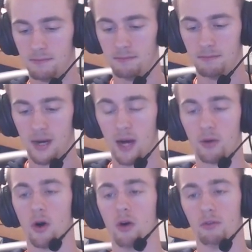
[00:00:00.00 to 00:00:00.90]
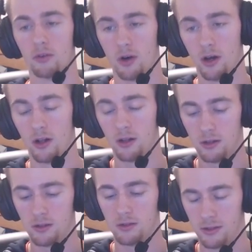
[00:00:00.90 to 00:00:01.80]
I would overall
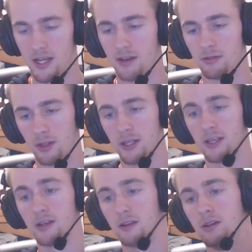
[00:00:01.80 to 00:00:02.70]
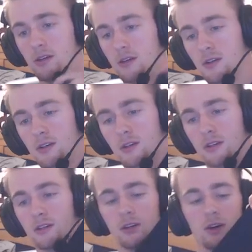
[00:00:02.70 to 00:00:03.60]
definitely
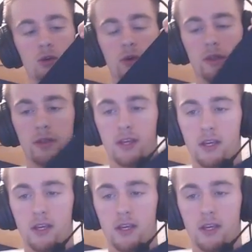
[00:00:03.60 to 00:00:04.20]
go with the